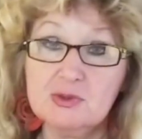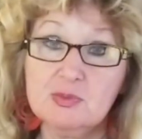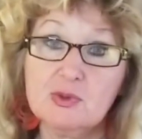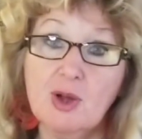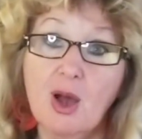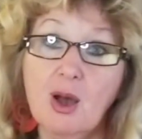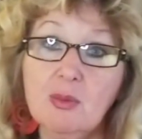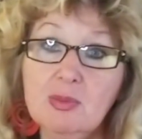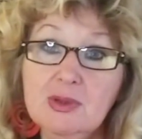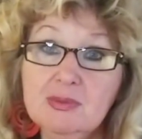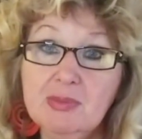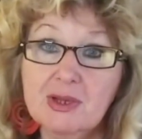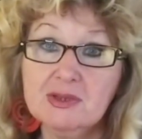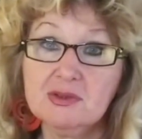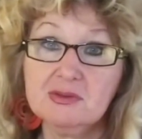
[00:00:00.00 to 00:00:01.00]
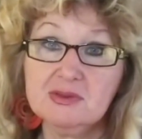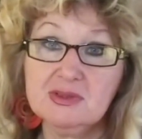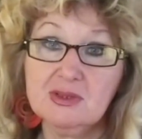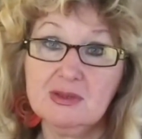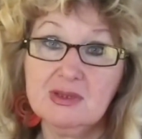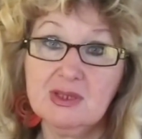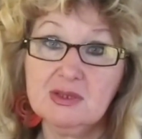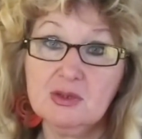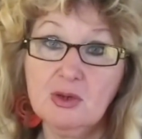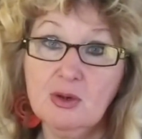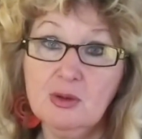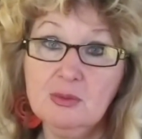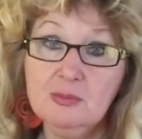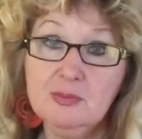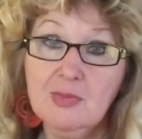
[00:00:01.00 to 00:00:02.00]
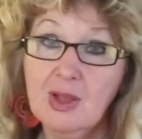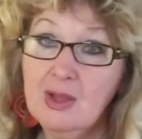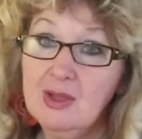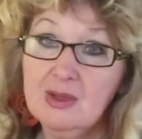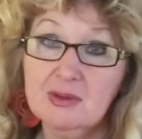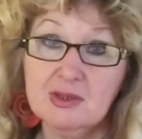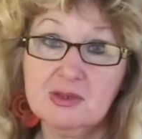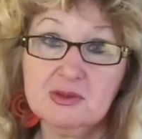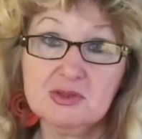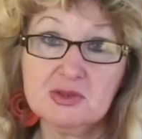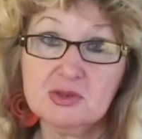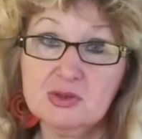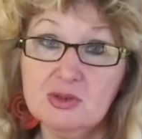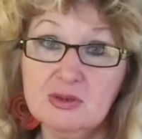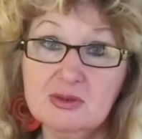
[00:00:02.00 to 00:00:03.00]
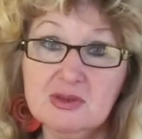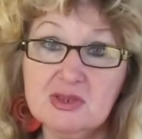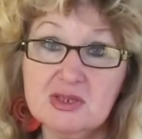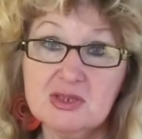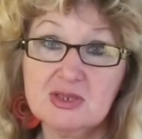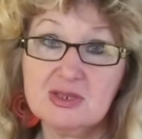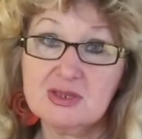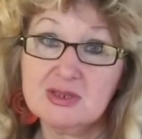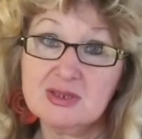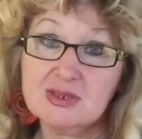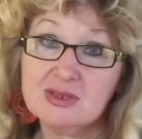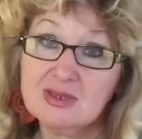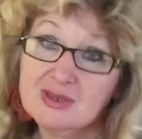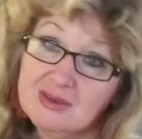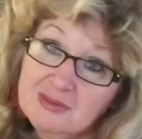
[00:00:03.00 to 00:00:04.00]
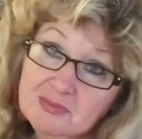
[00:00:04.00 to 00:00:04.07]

probably battle zone at home, because George